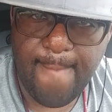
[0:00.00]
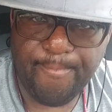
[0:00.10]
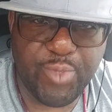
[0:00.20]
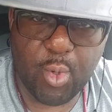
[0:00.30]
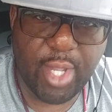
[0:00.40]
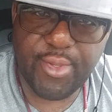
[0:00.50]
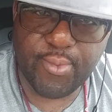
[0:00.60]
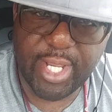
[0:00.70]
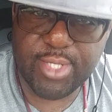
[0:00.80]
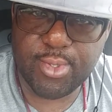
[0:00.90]
No other
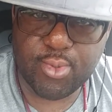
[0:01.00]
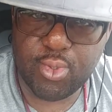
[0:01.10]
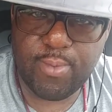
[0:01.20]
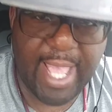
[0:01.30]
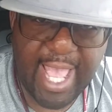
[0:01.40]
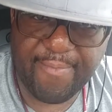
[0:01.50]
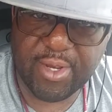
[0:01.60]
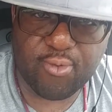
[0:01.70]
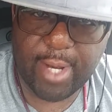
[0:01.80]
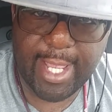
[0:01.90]
racial group have a
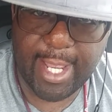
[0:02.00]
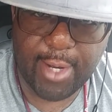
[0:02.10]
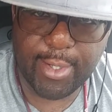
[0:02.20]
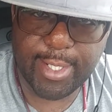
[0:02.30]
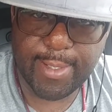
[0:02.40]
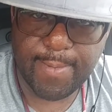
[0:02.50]
gray area.